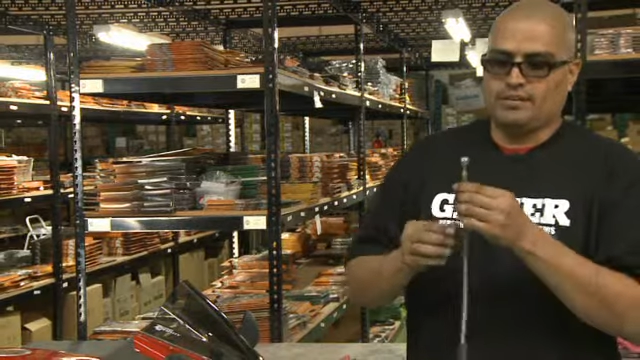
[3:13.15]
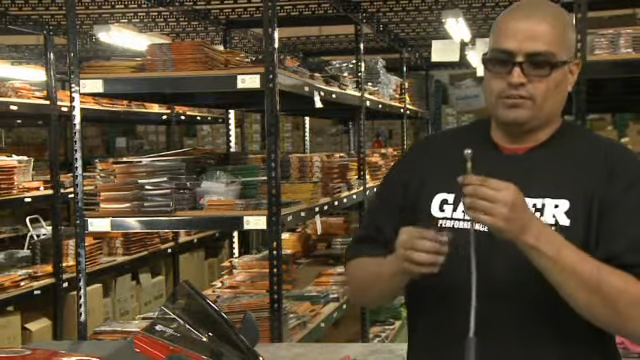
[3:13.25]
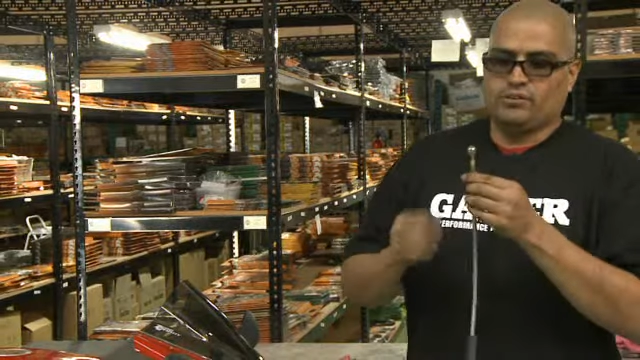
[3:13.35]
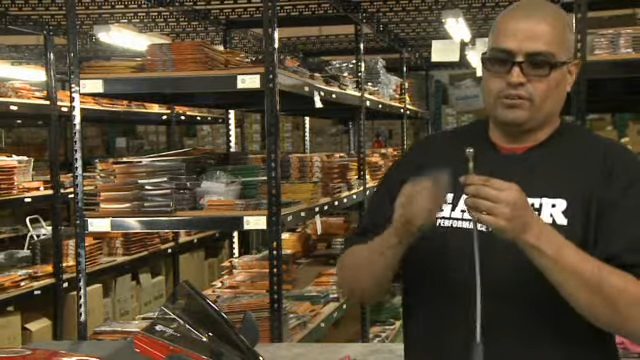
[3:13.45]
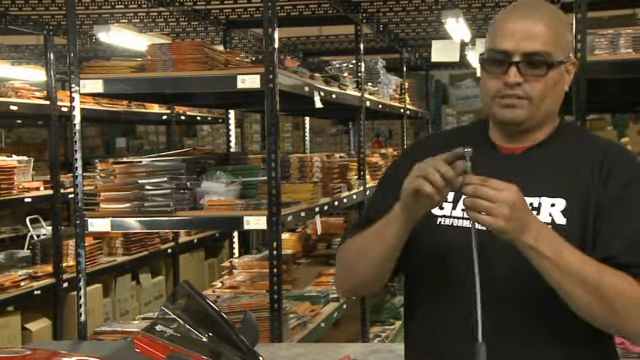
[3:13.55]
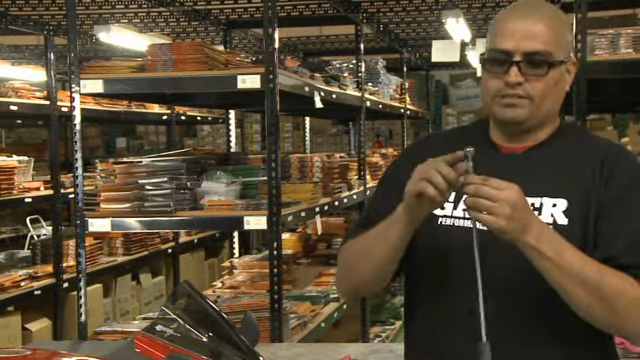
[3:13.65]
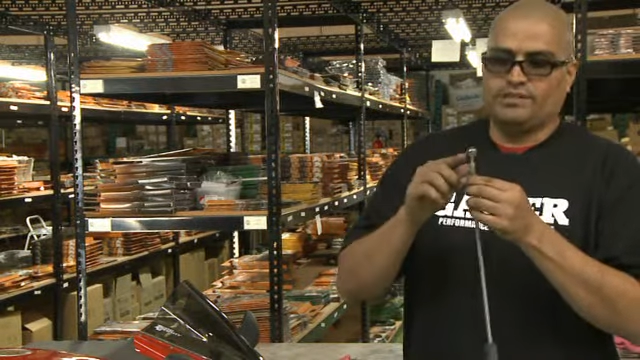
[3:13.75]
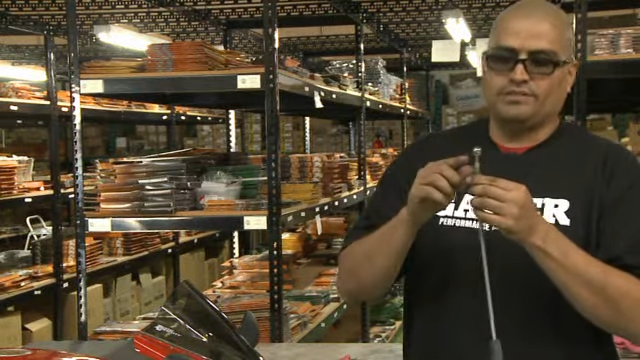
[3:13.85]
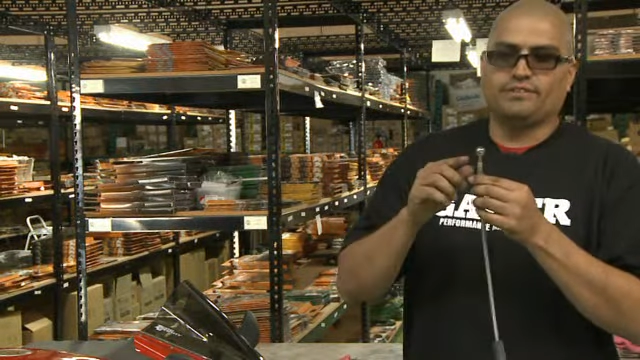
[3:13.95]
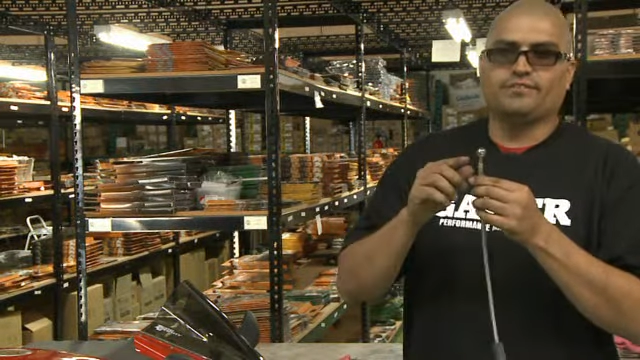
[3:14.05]
the
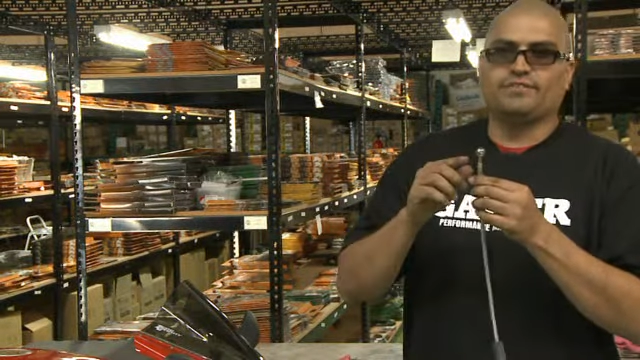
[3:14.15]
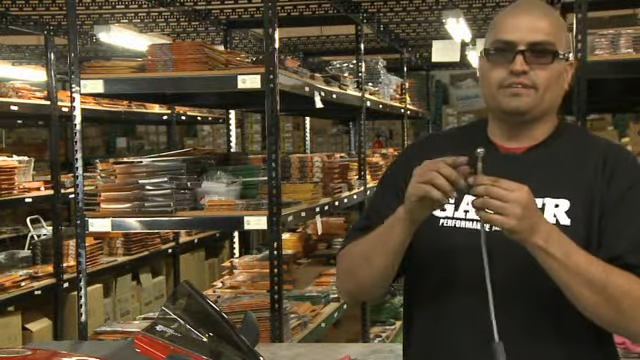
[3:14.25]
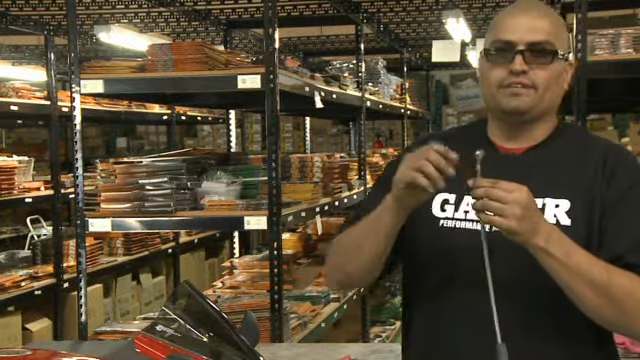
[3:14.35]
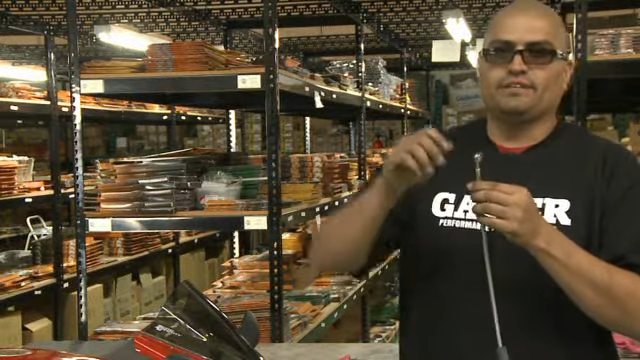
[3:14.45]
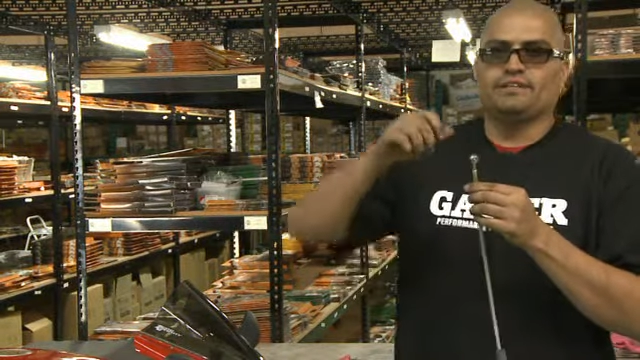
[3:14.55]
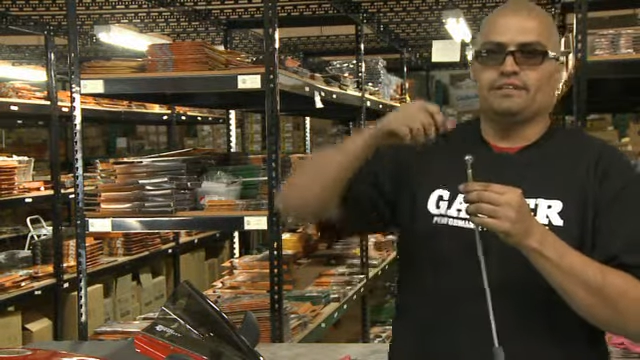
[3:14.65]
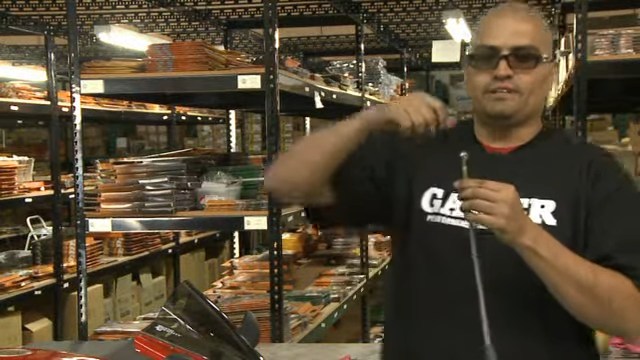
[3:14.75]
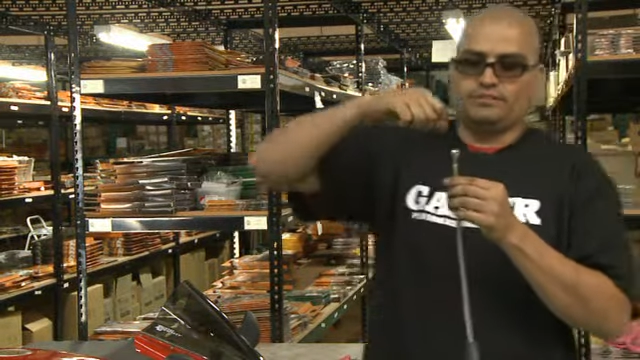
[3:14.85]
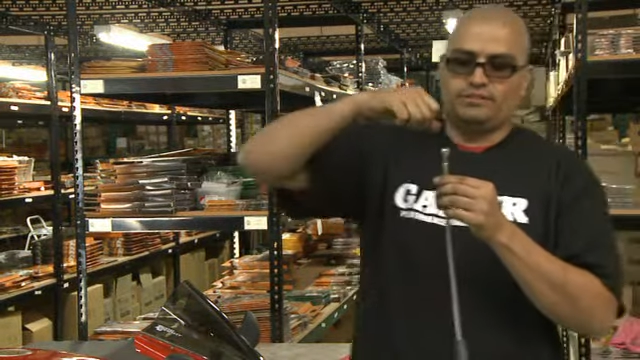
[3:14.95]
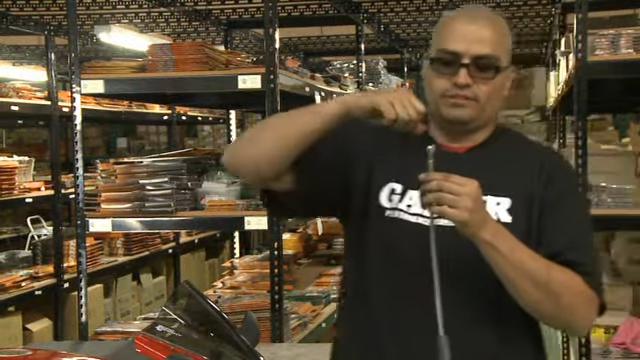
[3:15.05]
orientation of the fitting
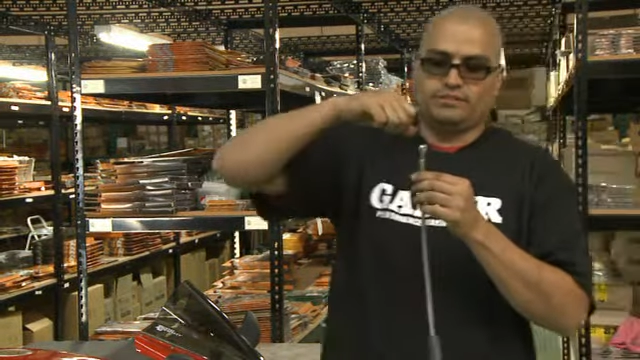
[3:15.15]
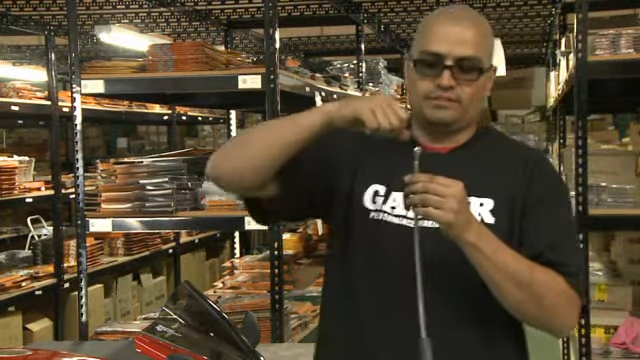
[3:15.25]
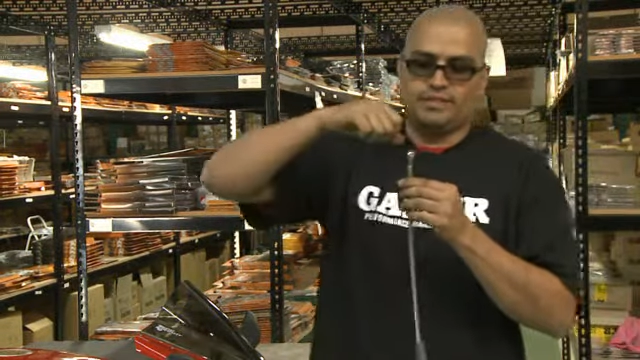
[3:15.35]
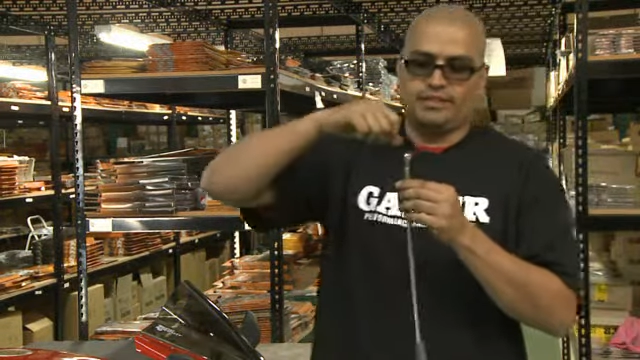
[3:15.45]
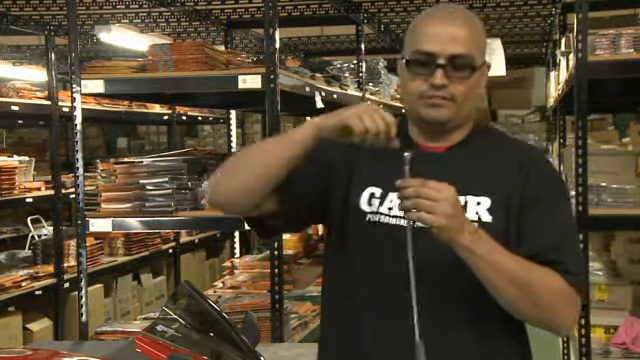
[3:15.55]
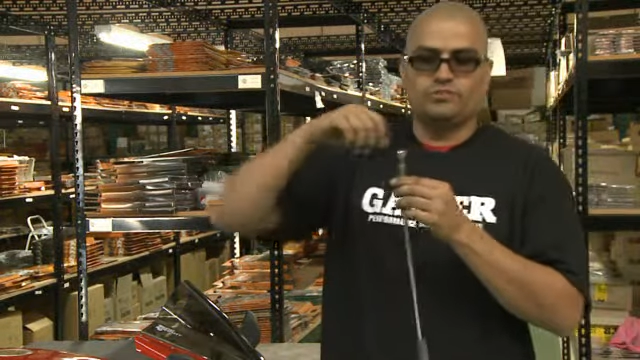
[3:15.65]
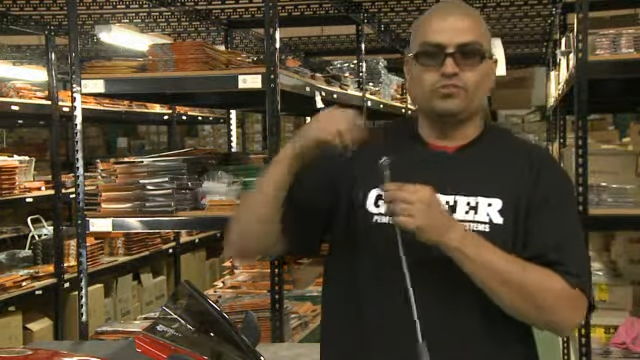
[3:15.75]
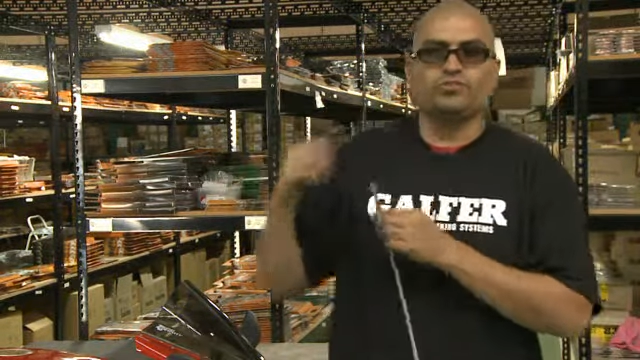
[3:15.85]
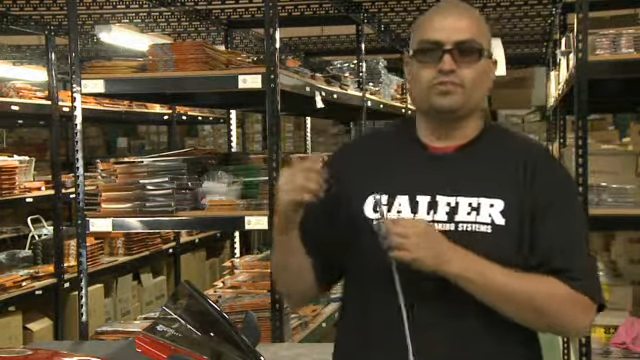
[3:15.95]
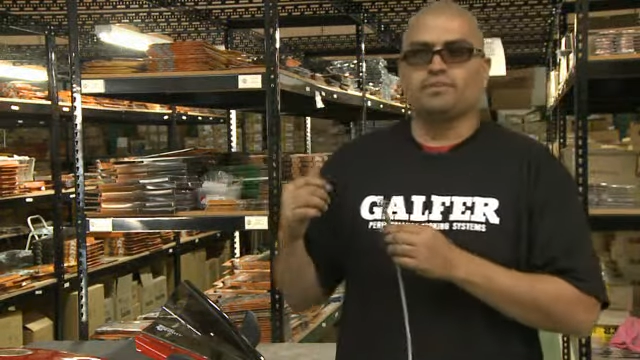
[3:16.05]
is designed to
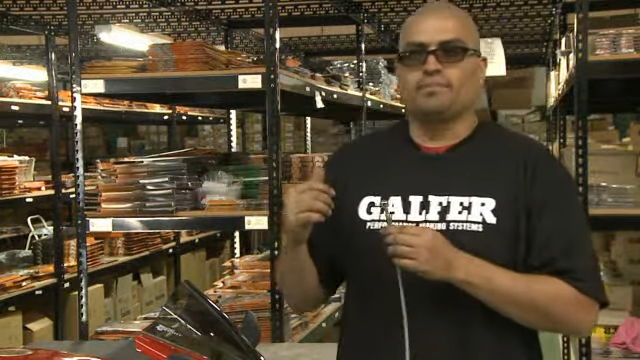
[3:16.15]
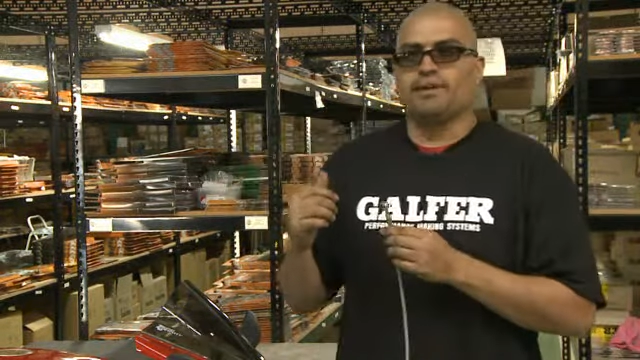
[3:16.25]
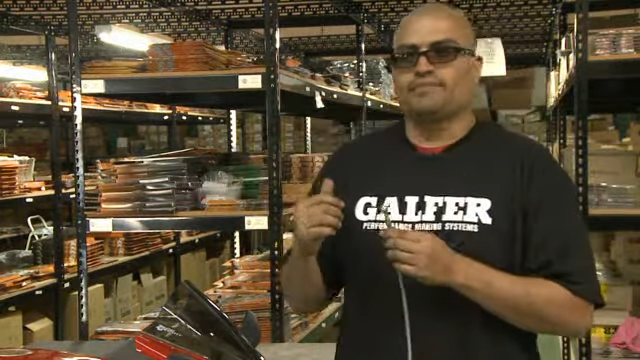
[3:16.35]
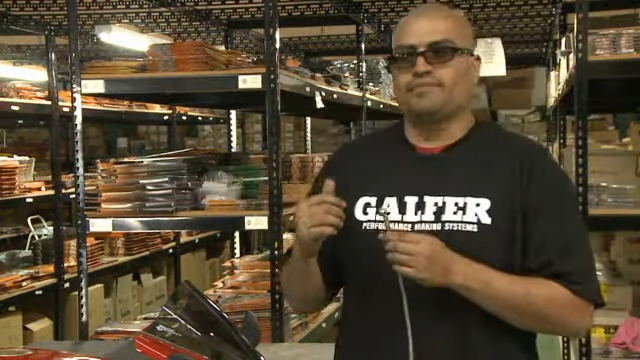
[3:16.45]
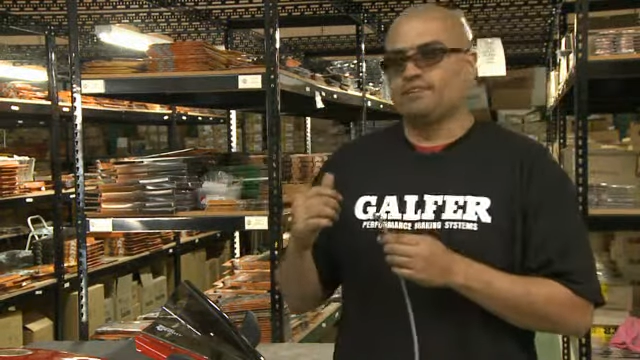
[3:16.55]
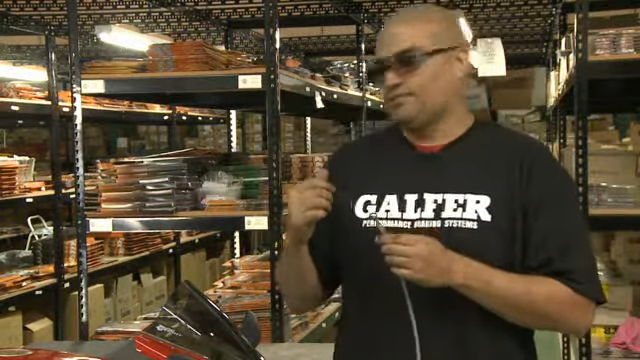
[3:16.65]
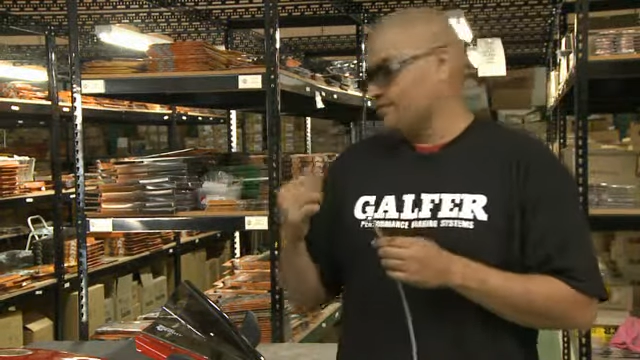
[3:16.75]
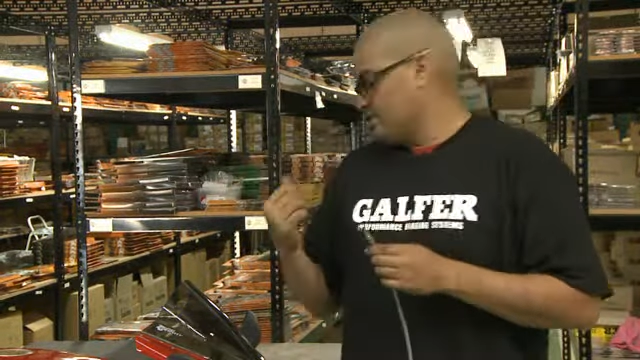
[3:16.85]
go with the manufactured